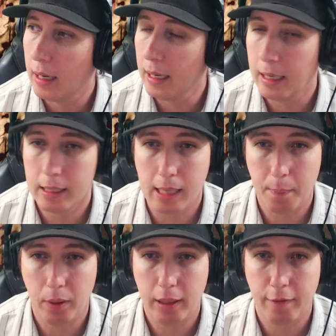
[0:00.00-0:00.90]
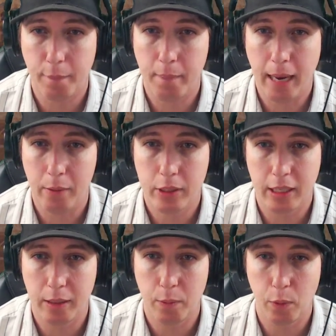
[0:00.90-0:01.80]
is, I believe,
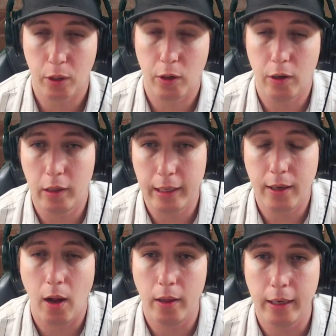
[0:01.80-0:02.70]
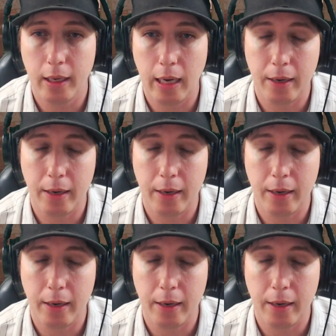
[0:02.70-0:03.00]
Mountain, we're currently calling it.